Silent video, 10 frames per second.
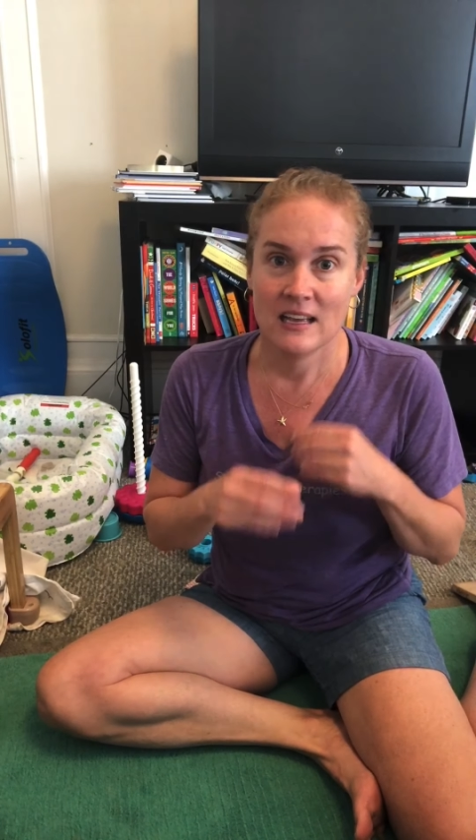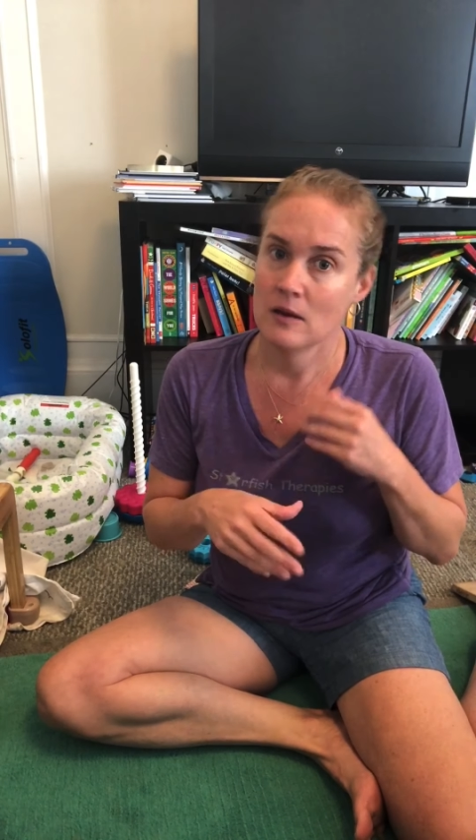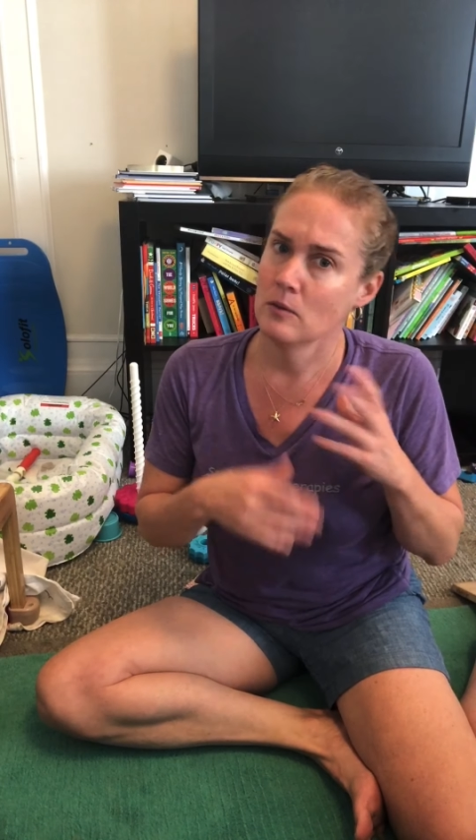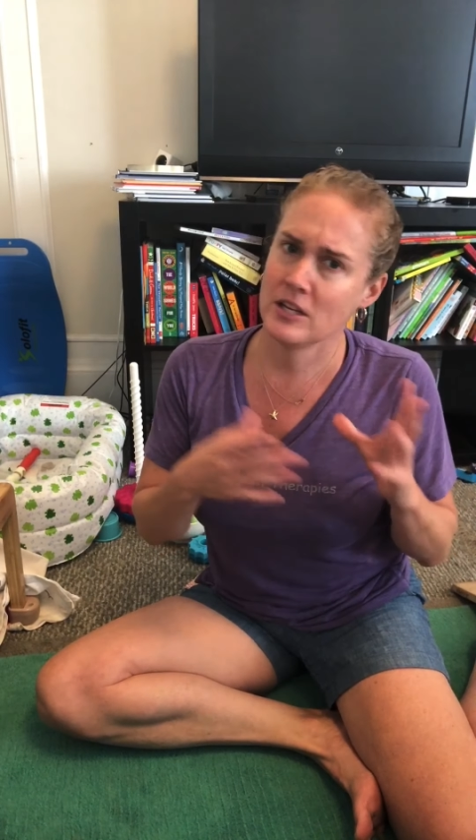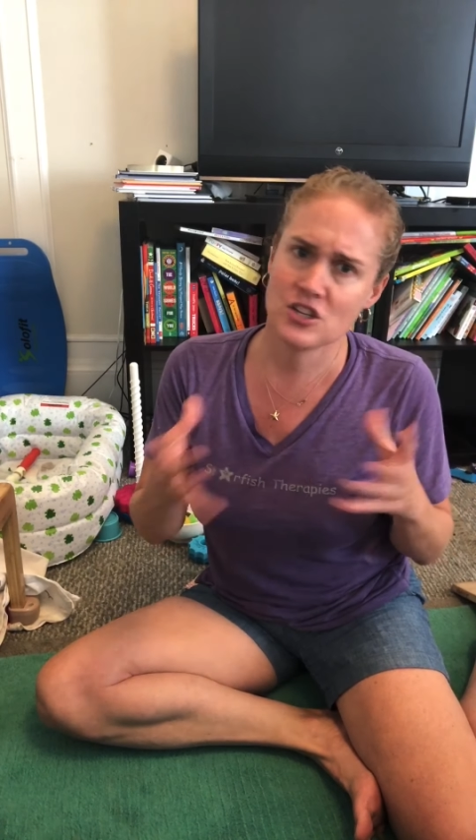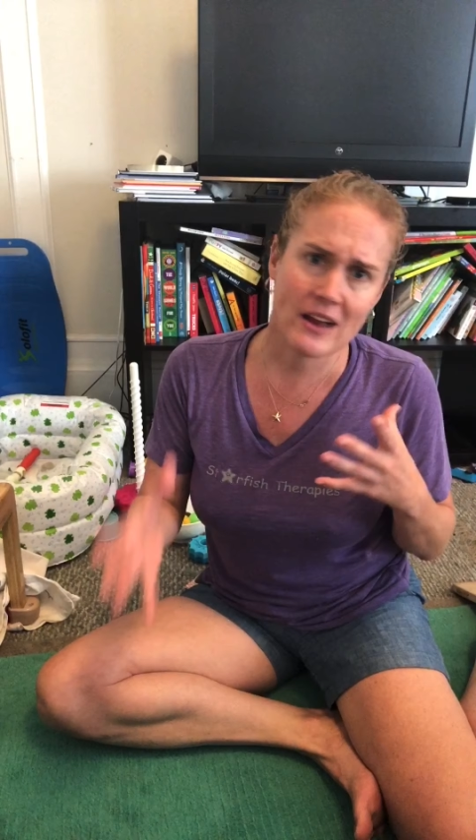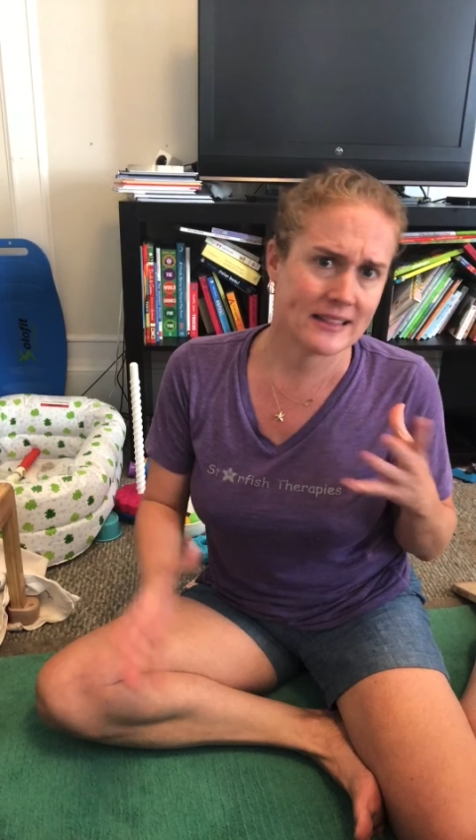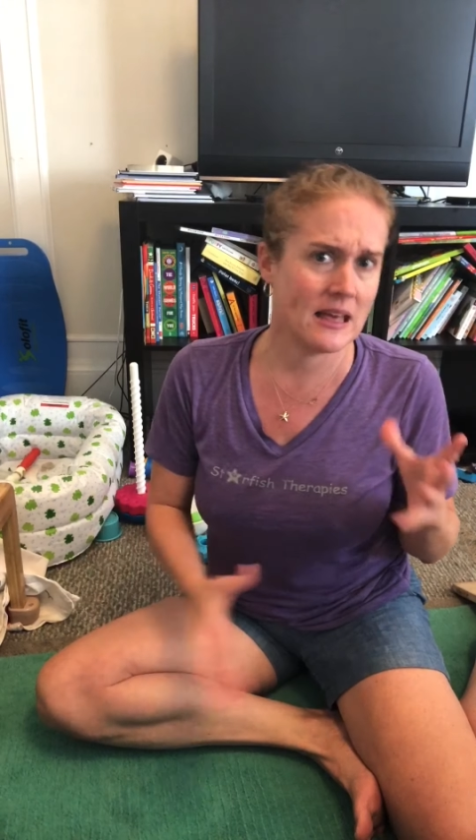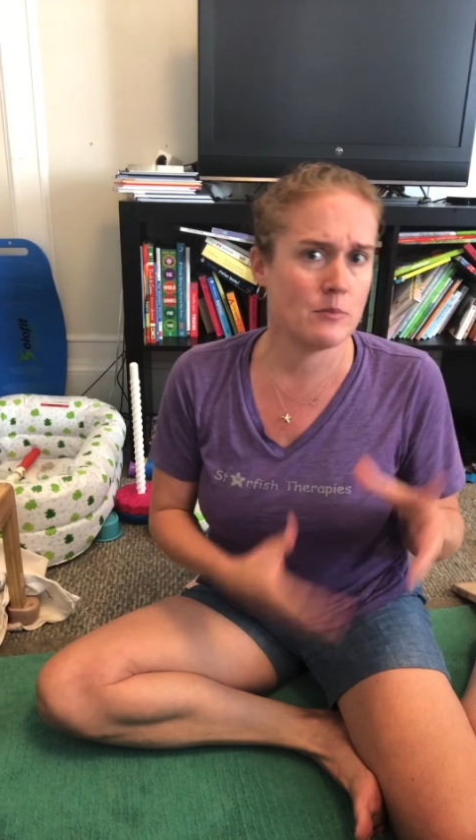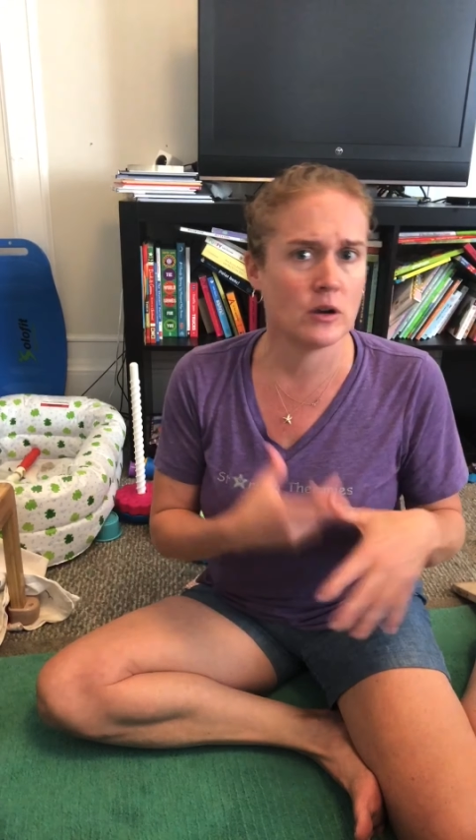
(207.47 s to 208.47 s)
will distract
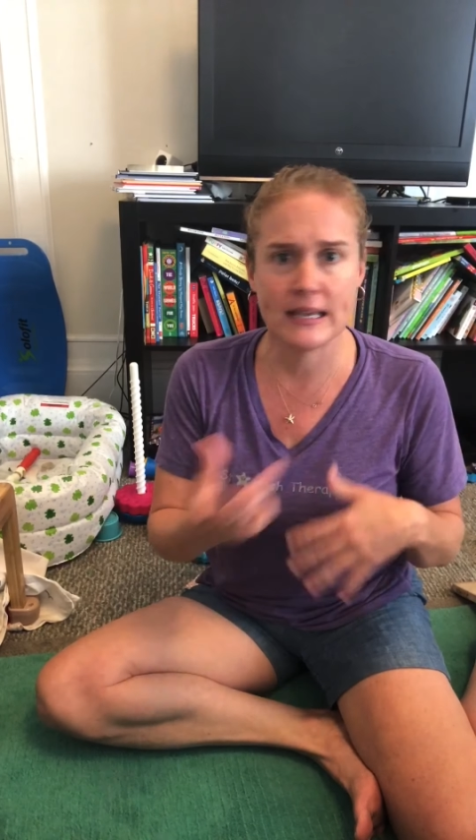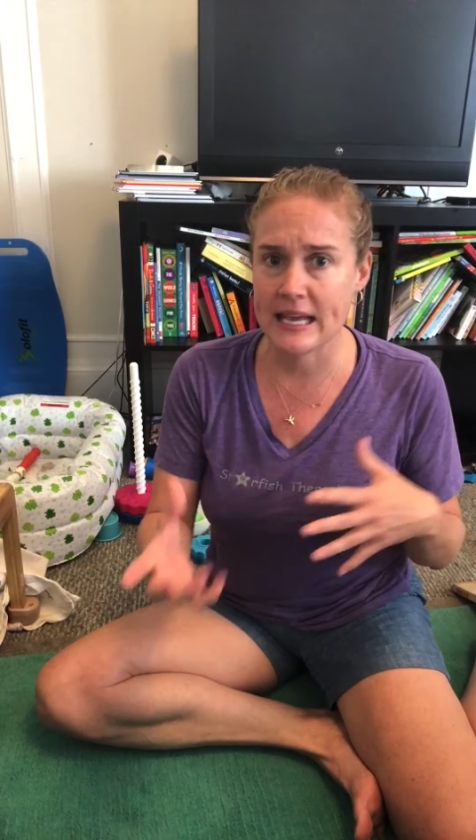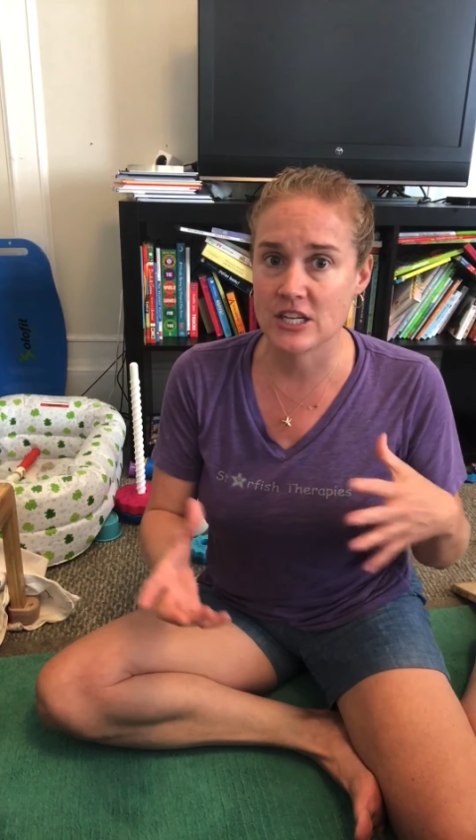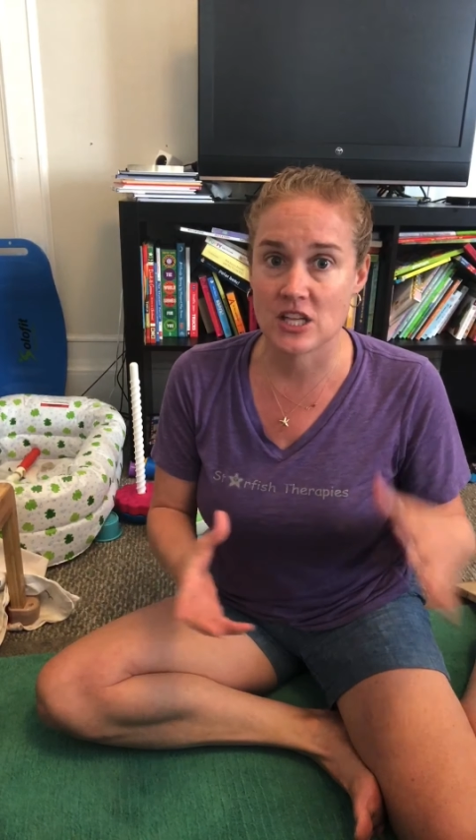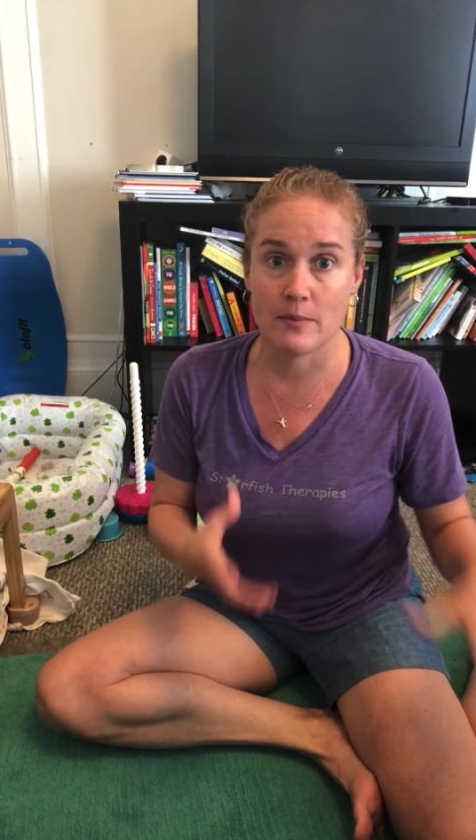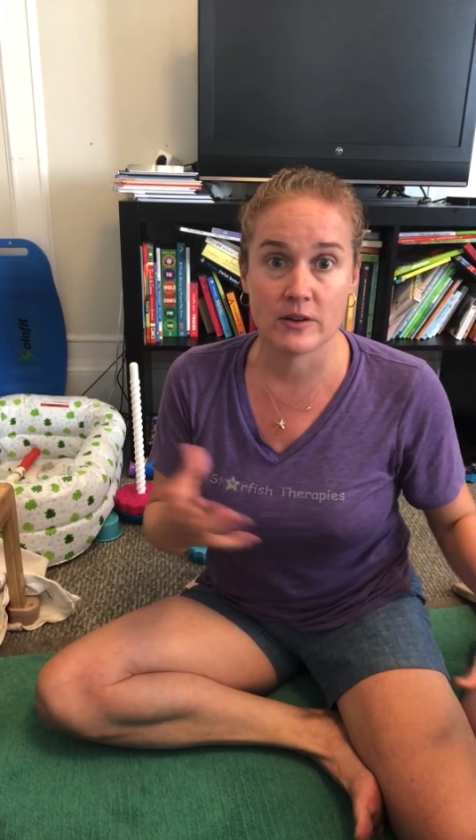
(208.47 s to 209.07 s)
them or engage them